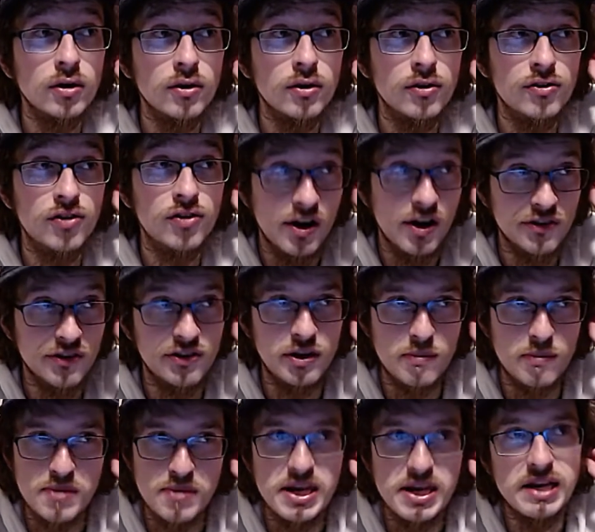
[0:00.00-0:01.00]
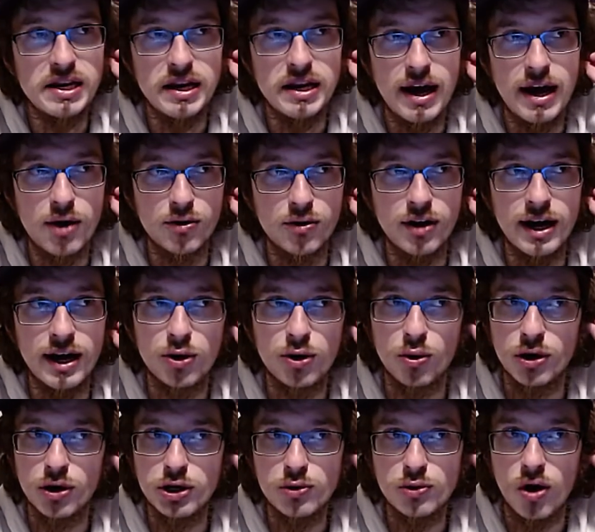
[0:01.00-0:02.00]
doesn't beat it outright, or
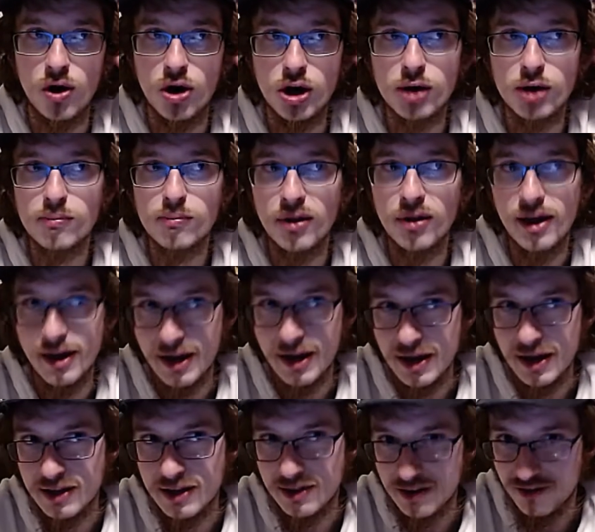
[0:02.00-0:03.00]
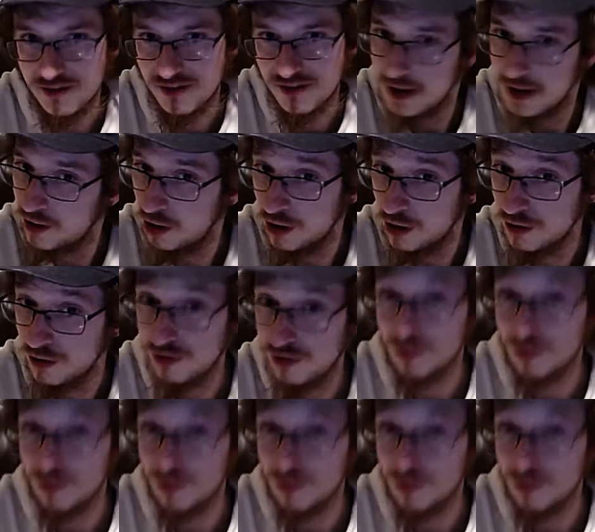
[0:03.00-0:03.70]
you aren't playing any of these tech cards and you